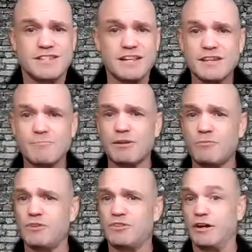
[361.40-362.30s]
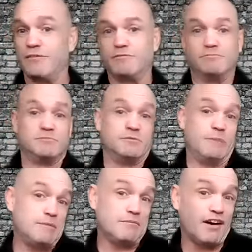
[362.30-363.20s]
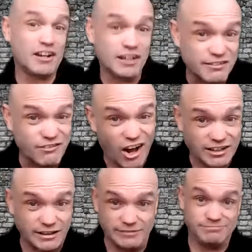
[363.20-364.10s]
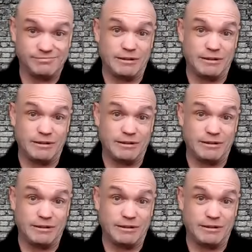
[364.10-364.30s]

Send something with your gift. Maybe a bottle of vodka.